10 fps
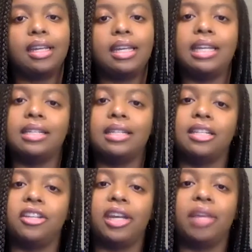He is the
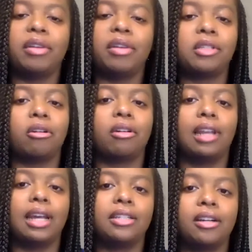GM of Soul
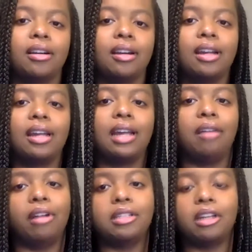Collector
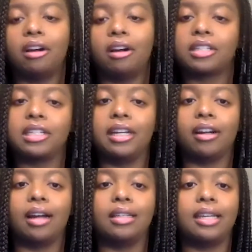and runs all sneaker
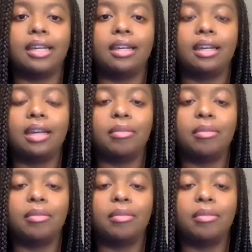content